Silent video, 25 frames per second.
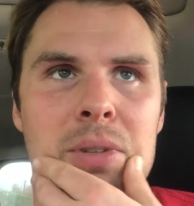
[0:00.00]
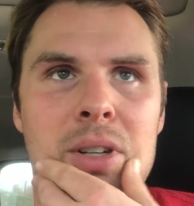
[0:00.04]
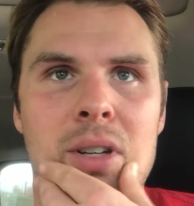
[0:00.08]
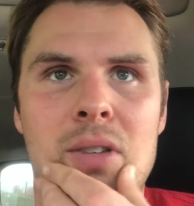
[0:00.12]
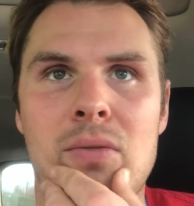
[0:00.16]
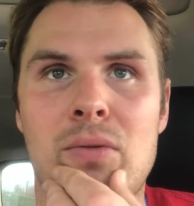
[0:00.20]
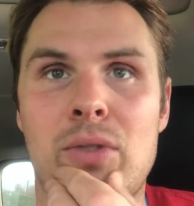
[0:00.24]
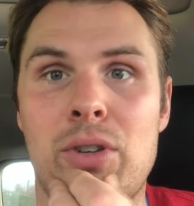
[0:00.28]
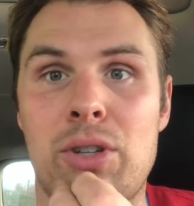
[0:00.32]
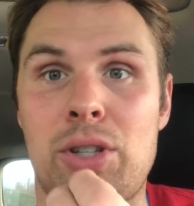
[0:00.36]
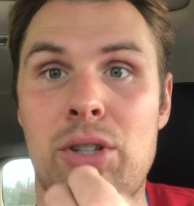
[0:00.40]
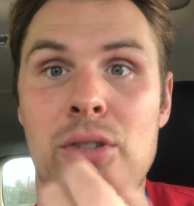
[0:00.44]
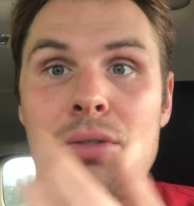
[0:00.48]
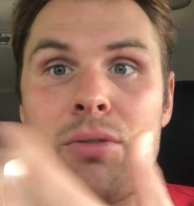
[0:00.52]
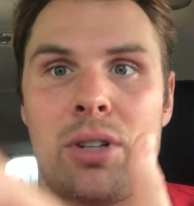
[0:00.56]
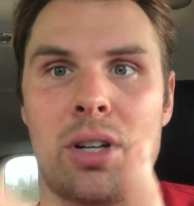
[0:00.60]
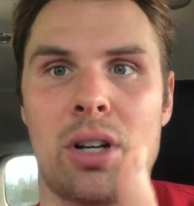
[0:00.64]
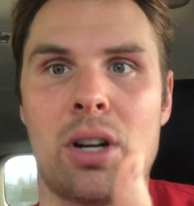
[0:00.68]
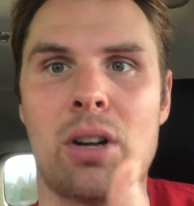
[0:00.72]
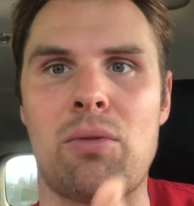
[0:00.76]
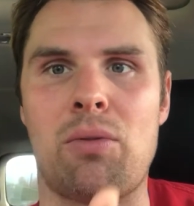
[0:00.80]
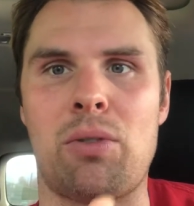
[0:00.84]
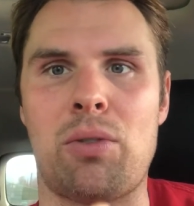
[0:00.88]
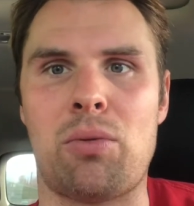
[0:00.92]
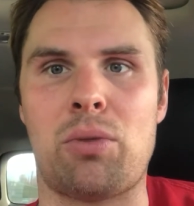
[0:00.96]
And would you, you
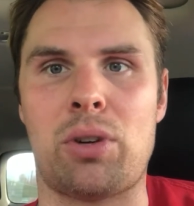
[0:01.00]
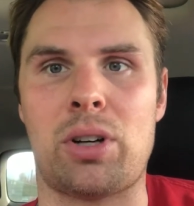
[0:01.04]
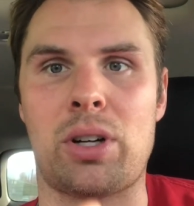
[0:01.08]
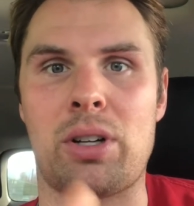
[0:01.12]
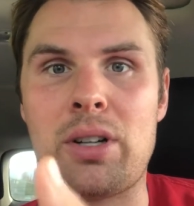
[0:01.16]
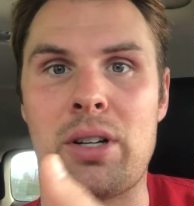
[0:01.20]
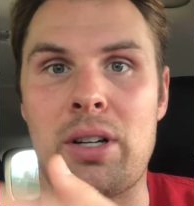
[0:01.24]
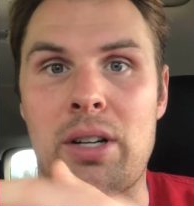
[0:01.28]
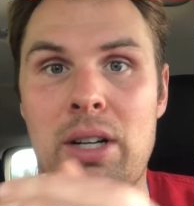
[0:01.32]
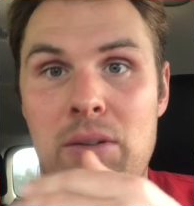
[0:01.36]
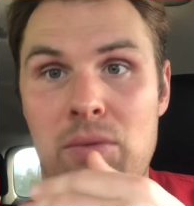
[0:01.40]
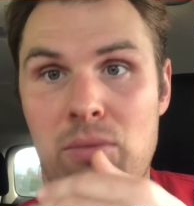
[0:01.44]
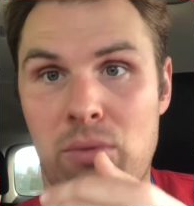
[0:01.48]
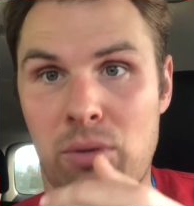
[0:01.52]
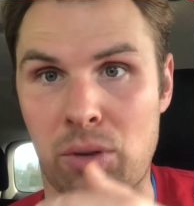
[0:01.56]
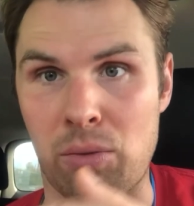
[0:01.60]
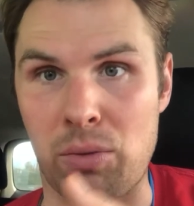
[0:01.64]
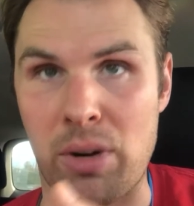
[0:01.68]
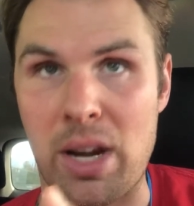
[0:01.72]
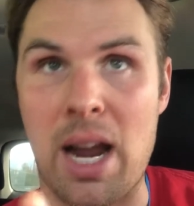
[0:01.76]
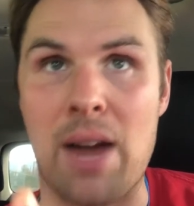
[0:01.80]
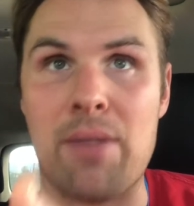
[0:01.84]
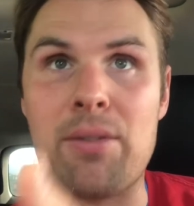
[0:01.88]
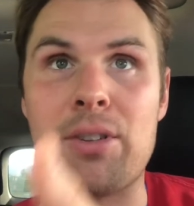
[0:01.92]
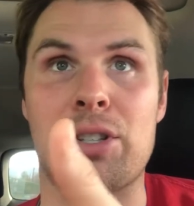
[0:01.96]
know,
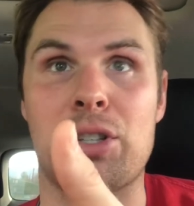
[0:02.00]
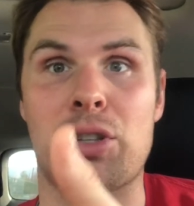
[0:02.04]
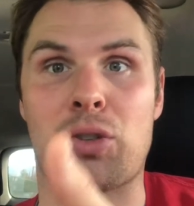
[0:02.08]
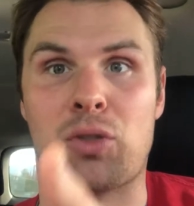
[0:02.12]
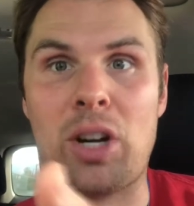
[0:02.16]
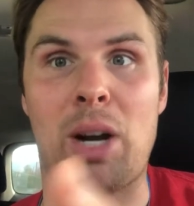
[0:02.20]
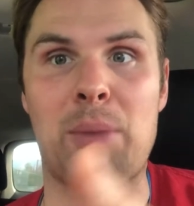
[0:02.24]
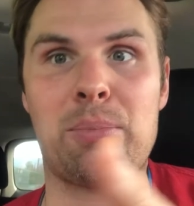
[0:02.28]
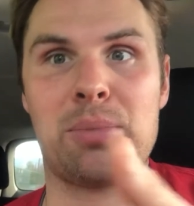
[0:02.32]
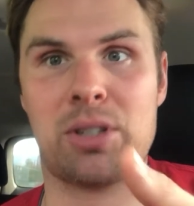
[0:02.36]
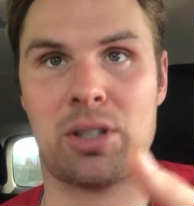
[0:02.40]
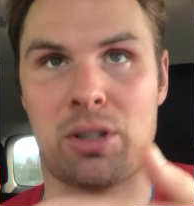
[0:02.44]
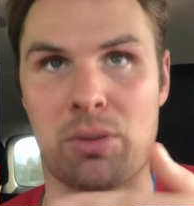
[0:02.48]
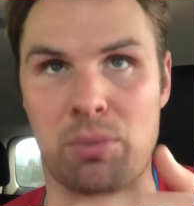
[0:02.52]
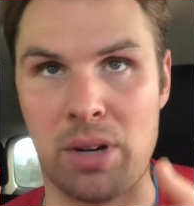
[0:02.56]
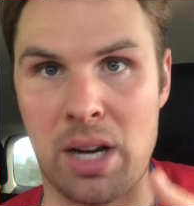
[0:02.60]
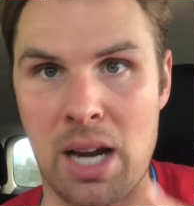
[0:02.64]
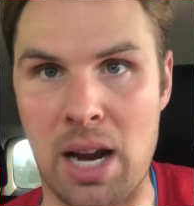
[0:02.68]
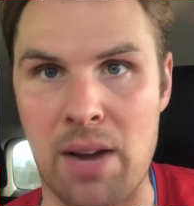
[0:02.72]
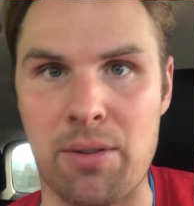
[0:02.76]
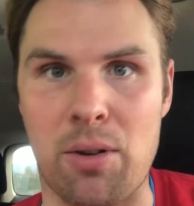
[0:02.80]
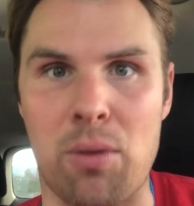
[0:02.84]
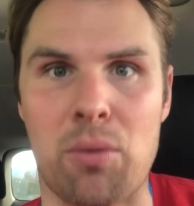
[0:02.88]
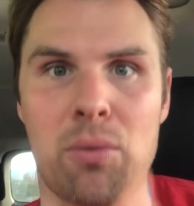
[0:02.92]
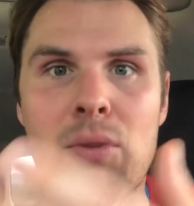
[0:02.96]
we have a script, we
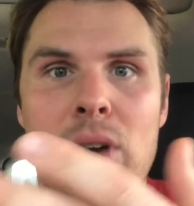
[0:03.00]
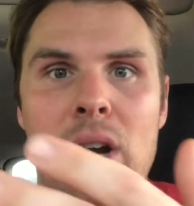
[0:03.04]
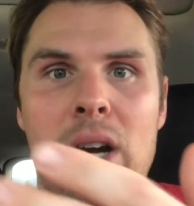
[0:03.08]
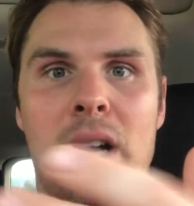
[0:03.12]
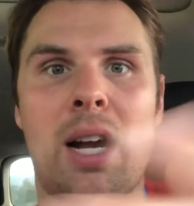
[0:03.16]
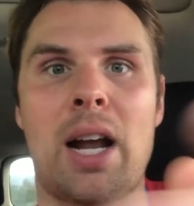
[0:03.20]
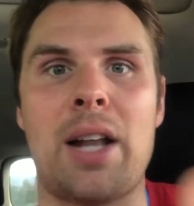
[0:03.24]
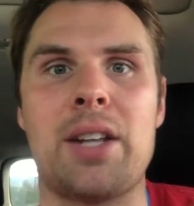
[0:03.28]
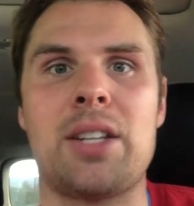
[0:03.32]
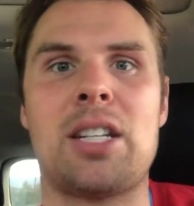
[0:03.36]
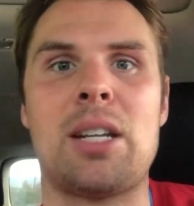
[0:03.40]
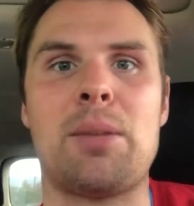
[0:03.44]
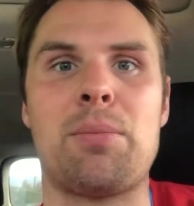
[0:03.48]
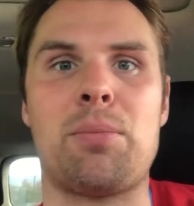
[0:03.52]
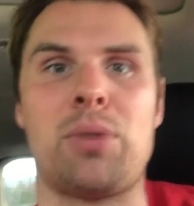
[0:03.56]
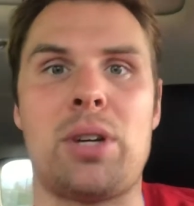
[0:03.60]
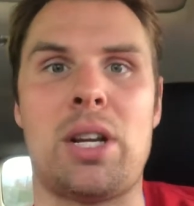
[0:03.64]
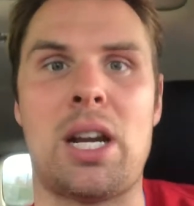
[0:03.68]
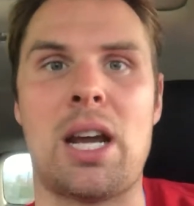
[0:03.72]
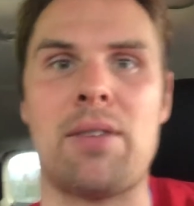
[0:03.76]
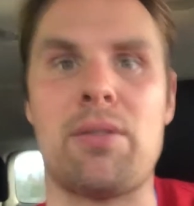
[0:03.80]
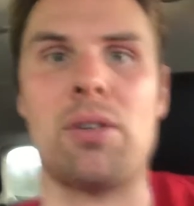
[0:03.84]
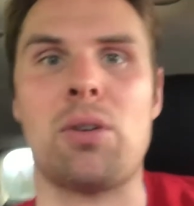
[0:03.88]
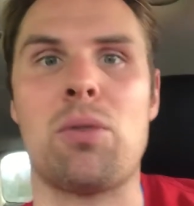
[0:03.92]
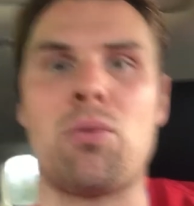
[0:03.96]
have a concept, we
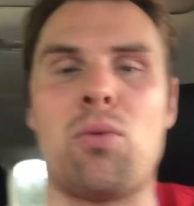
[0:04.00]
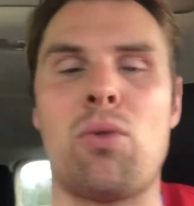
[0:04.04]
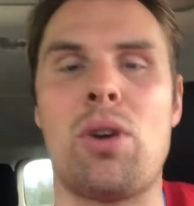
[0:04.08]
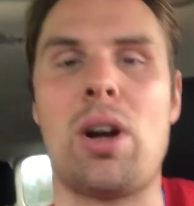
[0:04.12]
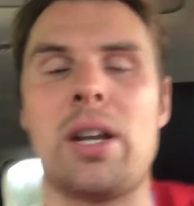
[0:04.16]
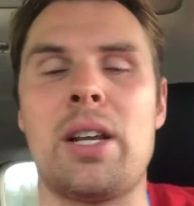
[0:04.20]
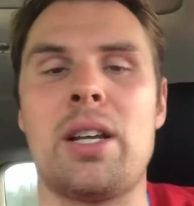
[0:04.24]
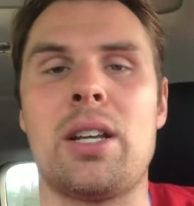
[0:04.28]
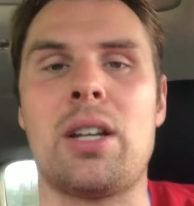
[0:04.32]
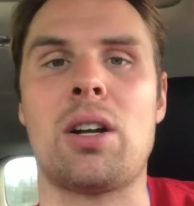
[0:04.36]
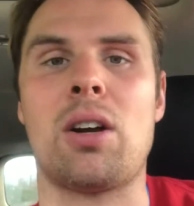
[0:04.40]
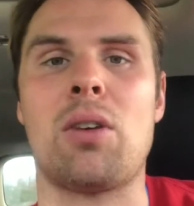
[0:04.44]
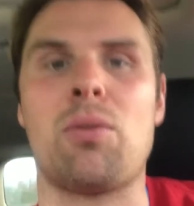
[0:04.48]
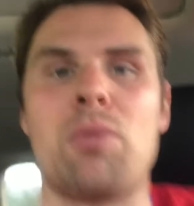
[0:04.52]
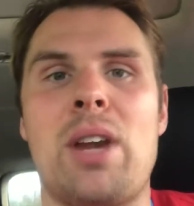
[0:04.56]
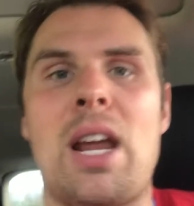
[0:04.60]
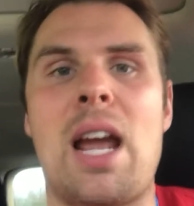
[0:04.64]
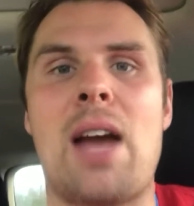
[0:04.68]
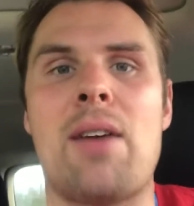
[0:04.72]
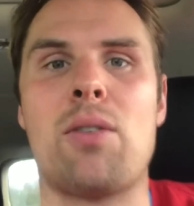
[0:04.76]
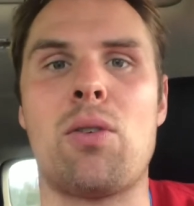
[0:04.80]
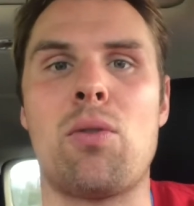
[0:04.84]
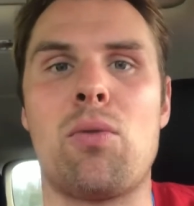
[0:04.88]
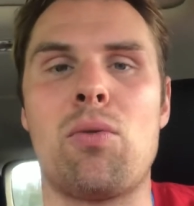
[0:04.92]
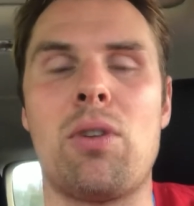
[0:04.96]
have a, you know, we
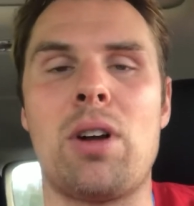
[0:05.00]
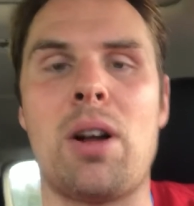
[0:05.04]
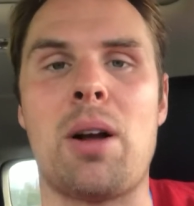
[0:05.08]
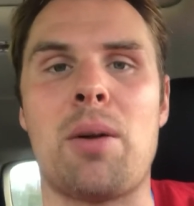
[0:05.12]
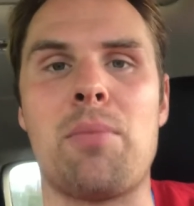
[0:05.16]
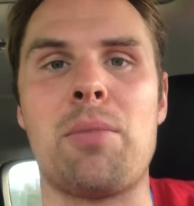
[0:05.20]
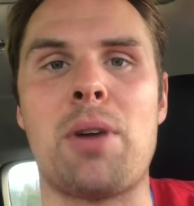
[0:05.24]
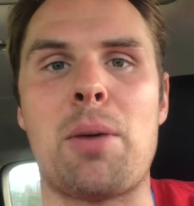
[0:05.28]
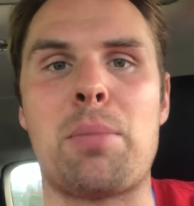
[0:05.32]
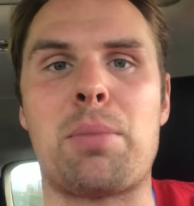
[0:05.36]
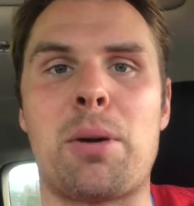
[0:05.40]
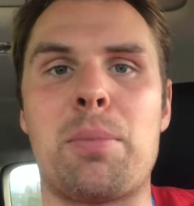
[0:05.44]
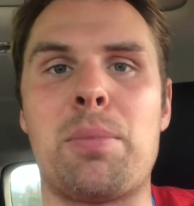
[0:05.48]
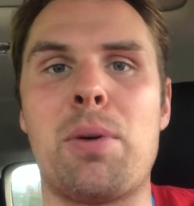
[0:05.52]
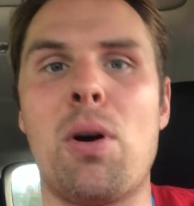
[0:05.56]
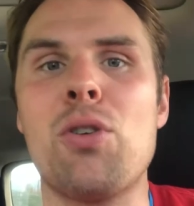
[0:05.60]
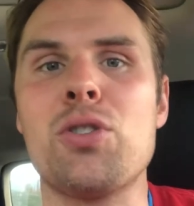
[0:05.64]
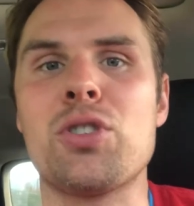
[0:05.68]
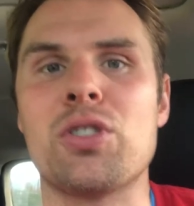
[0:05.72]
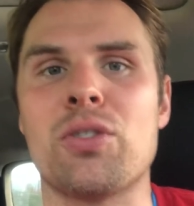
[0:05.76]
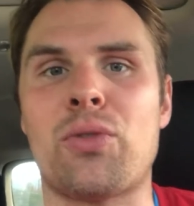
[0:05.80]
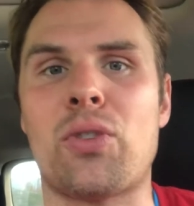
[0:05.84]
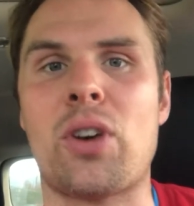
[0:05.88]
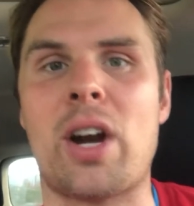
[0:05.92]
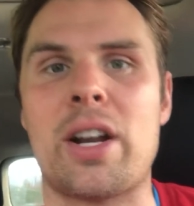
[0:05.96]
have a
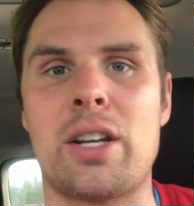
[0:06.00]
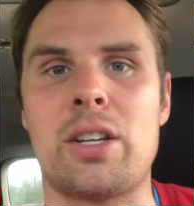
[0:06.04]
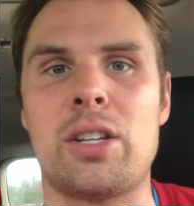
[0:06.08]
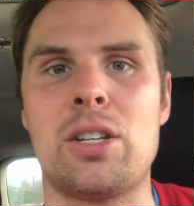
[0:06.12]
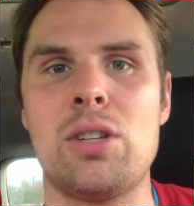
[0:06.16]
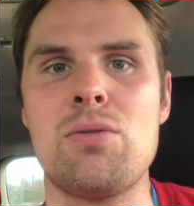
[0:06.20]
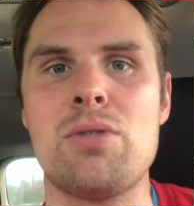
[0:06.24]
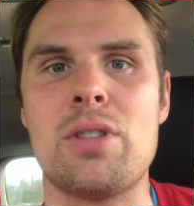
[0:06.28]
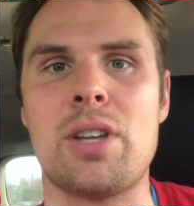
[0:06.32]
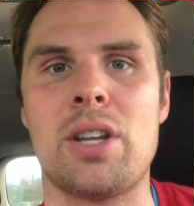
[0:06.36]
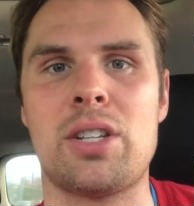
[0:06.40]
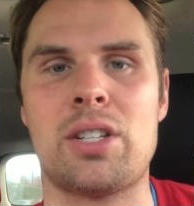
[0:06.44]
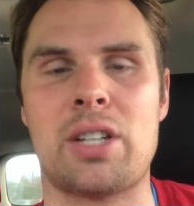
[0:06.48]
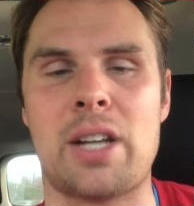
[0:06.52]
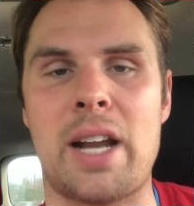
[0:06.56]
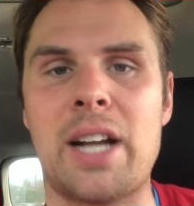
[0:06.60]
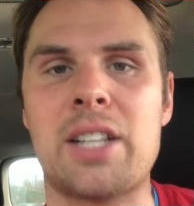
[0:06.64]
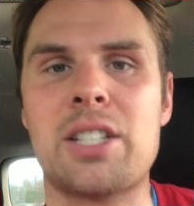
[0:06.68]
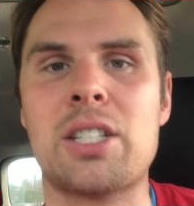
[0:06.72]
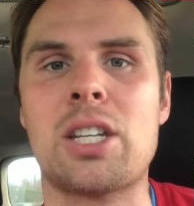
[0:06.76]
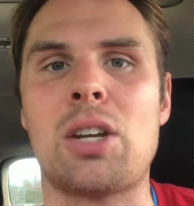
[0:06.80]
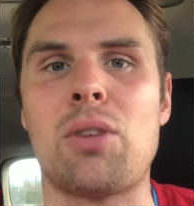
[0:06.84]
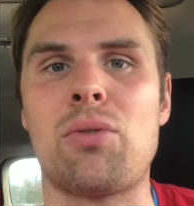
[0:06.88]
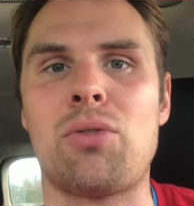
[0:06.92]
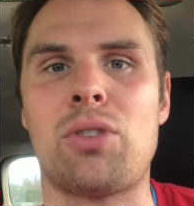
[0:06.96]
proposal for how to do this and
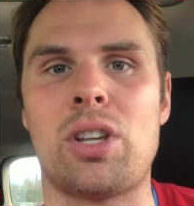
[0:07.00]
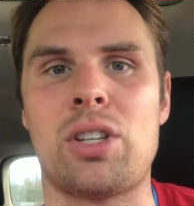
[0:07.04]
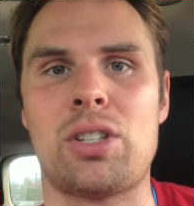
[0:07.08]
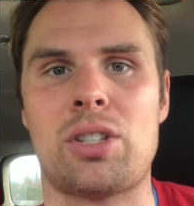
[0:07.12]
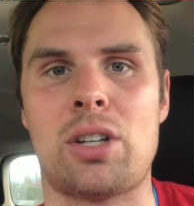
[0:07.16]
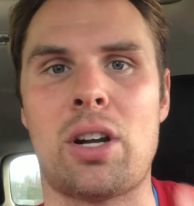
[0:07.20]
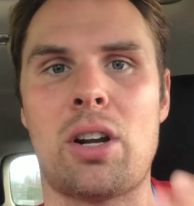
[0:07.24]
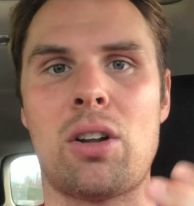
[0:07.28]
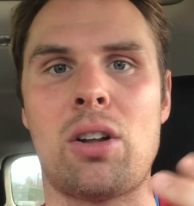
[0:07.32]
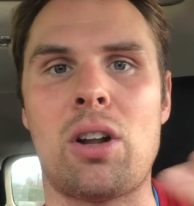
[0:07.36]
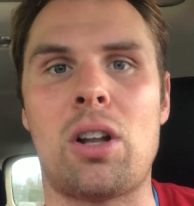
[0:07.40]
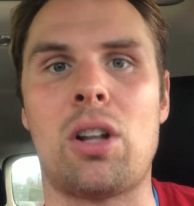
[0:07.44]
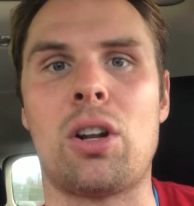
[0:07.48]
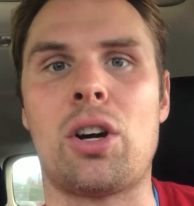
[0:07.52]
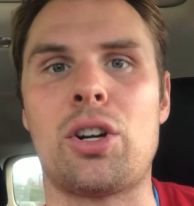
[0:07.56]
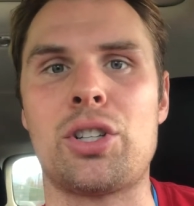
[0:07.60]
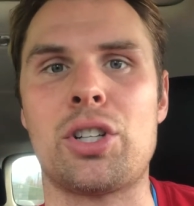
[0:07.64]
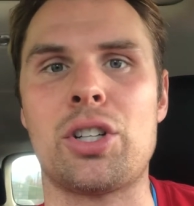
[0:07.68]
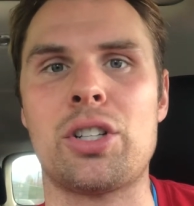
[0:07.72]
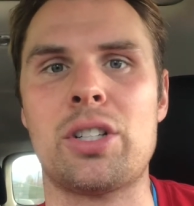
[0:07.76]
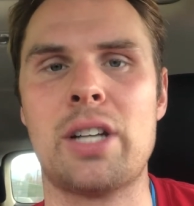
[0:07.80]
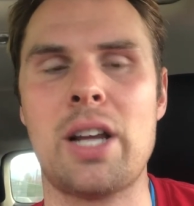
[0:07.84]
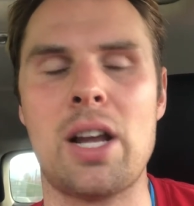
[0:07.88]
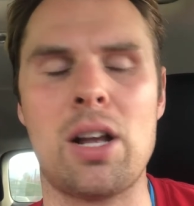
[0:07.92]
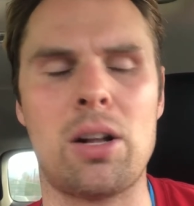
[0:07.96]
execute this on a larger
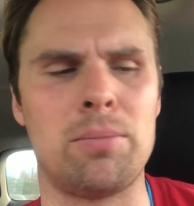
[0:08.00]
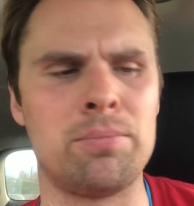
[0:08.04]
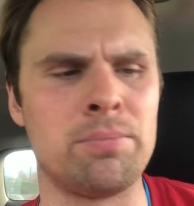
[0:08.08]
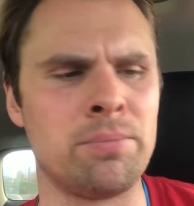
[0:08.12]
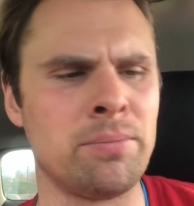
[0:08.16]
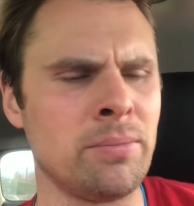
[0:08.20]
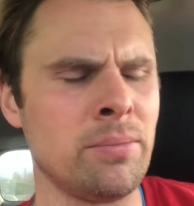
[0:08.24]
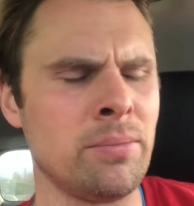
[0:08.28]
scale.